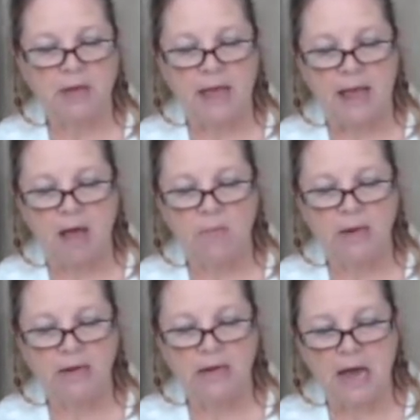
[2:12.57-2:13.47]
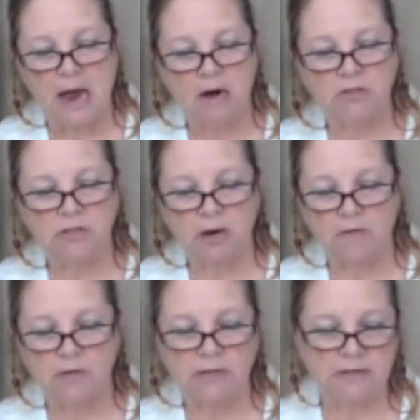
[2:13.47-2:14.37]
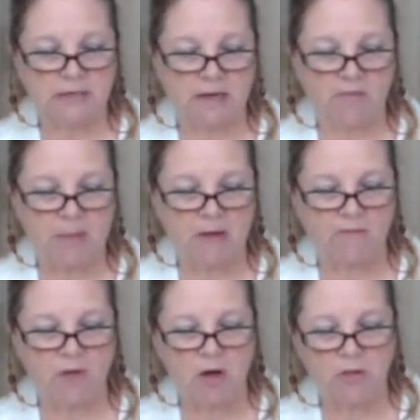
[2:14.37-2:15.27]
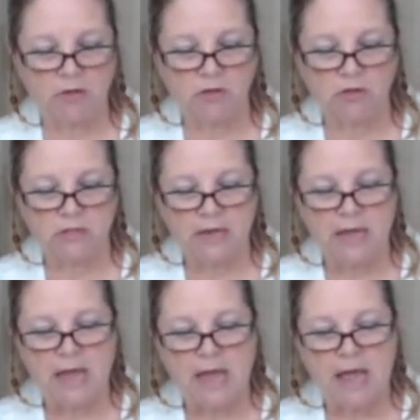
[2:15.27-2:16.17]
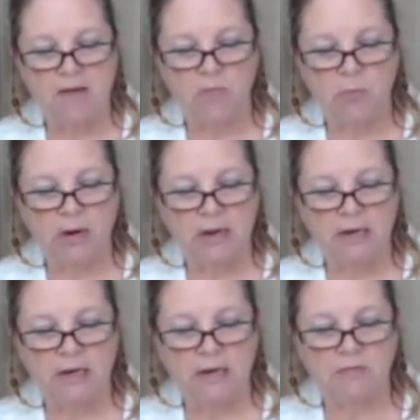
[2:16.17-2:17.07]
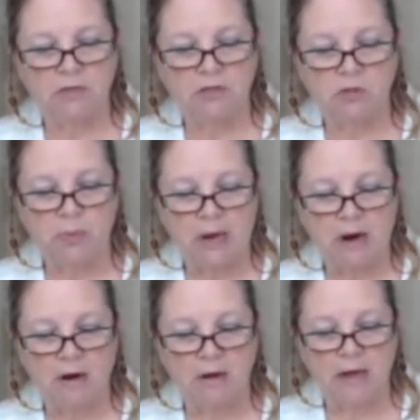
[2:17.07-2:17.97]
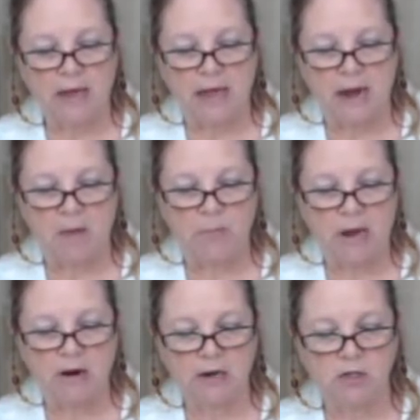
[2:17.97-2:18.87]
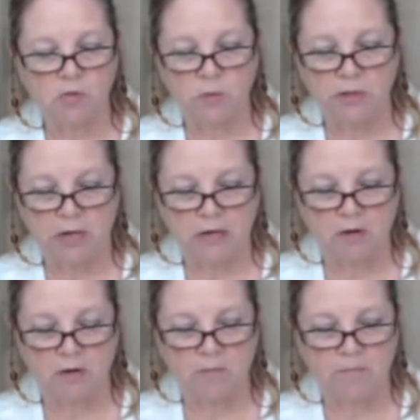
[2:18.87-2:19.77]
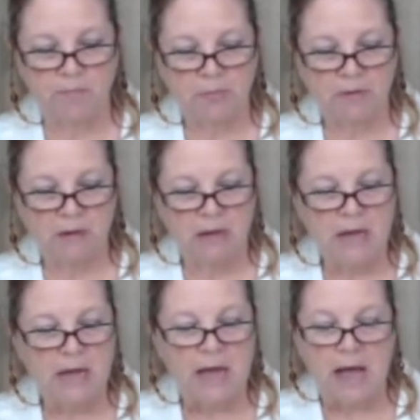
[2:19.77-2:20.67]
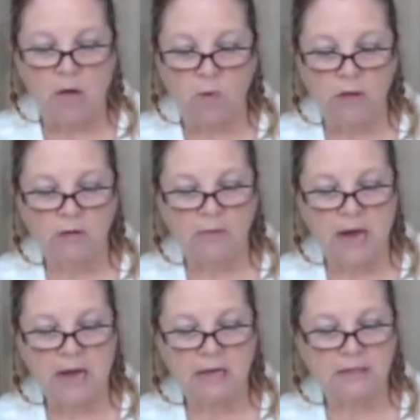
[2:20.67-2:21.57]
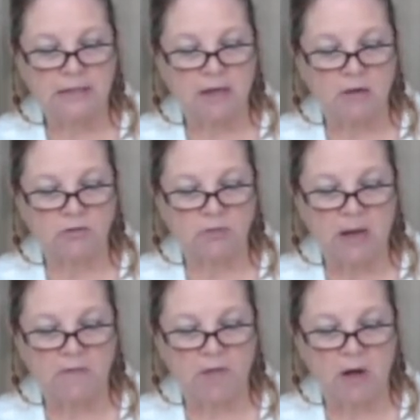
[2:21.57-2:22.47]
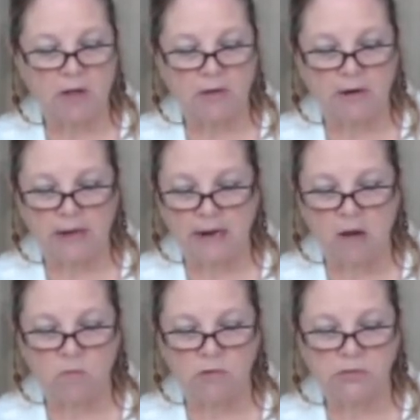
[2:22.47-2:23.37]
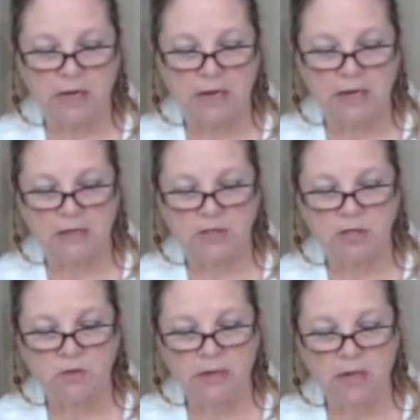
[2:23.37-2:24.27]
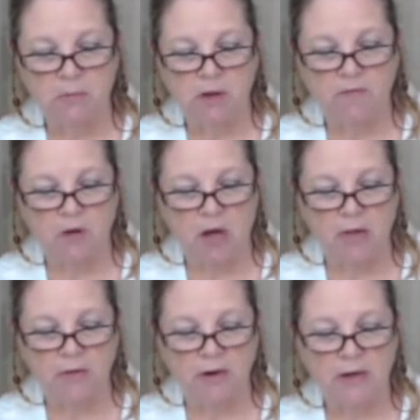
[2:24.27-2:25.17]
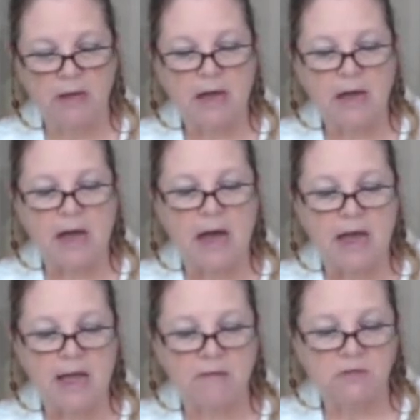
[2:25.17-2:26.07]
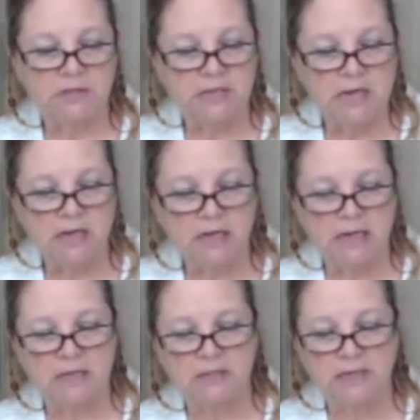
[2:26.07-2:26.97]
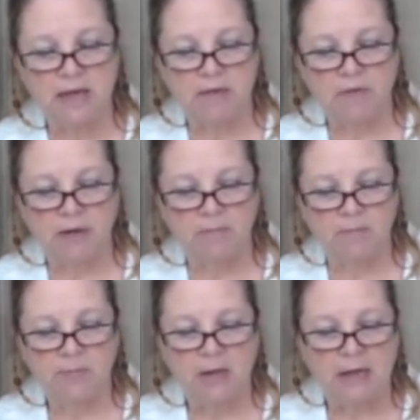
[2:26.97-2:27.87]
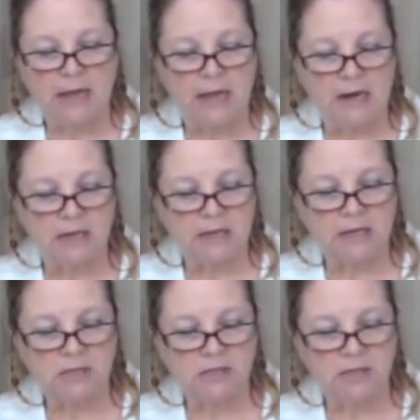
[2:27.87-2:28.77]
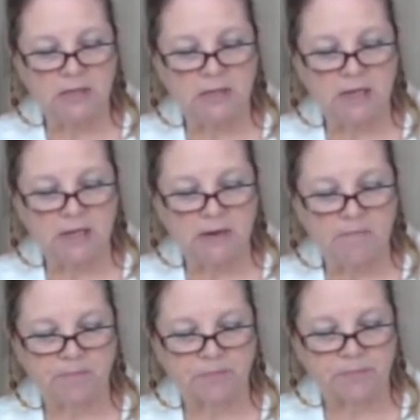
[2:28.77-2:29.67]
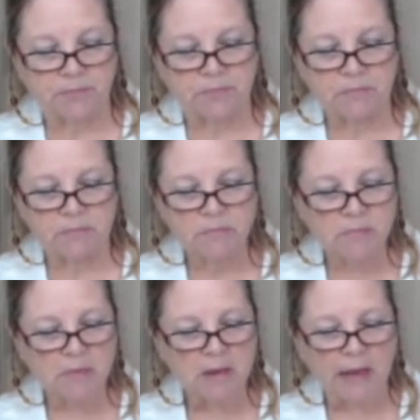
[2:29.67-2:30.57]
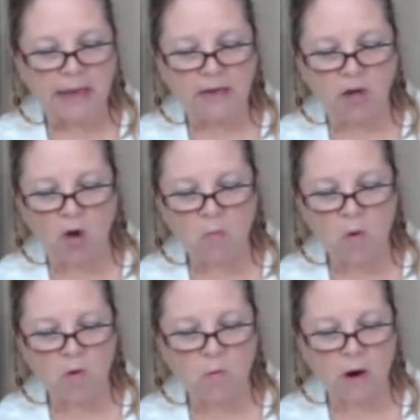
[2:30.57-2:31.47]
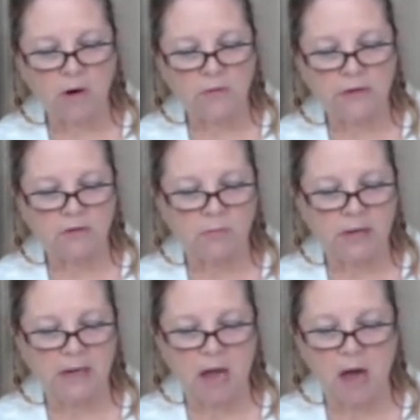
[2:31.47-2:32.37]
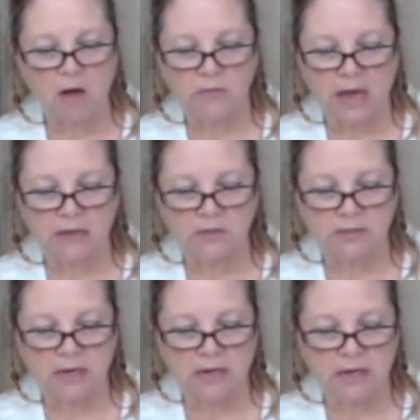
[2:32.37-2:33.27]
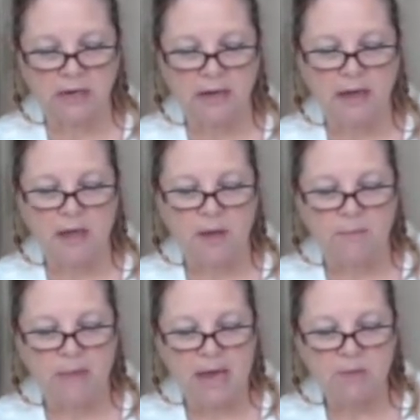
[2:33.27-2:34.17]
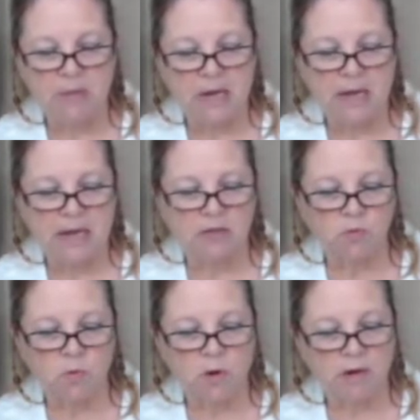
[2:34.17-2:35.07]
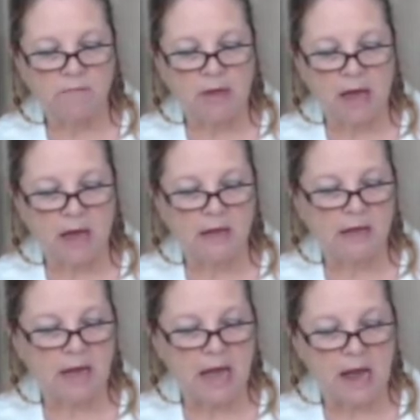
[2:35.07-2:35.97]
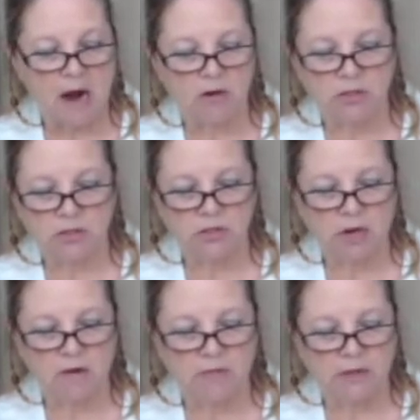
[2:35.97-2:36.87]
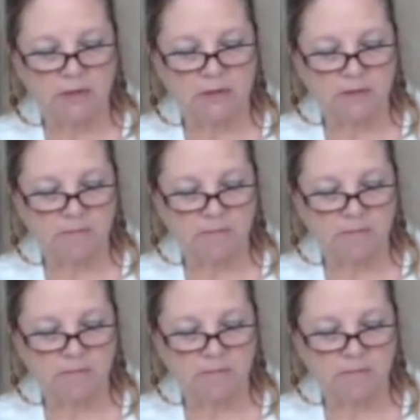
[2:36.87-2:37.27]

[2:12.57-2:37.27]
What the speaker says: how many hired servants of my father's have bread enough to spare, and I perish with hunger. I will arise and go to my father, and I will say unto him, Father, I have sinned against heaven and against thee, and no more worthy to be called thy son. Make me as one of thy hired servants.